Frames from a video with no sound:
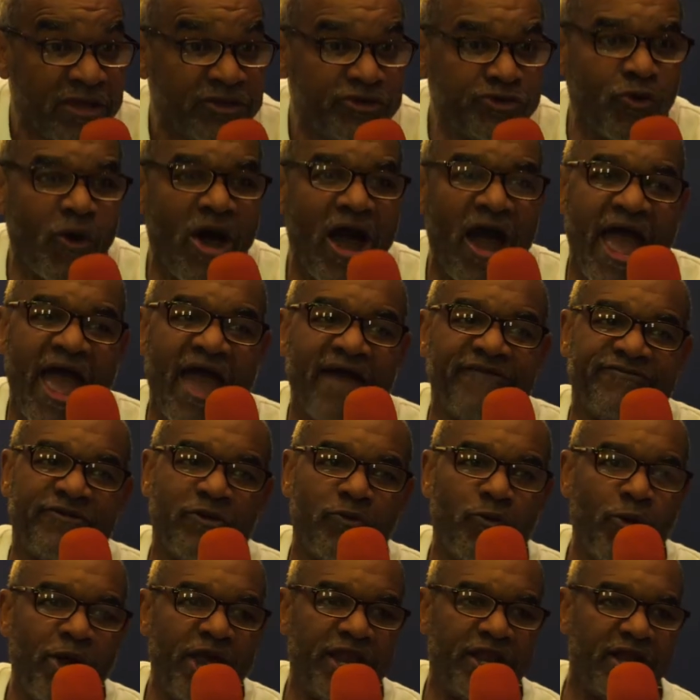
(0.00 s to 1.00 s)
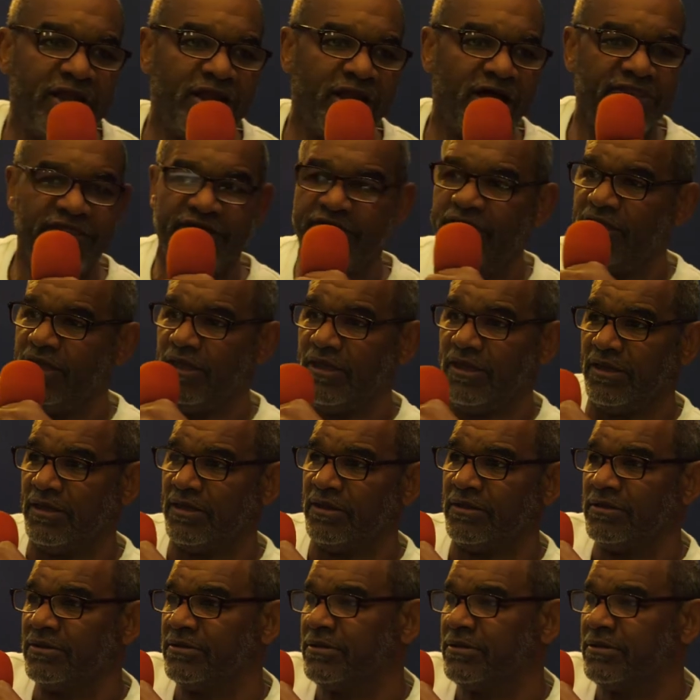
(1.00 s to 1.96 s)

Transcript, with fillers: Do I have to wait another year?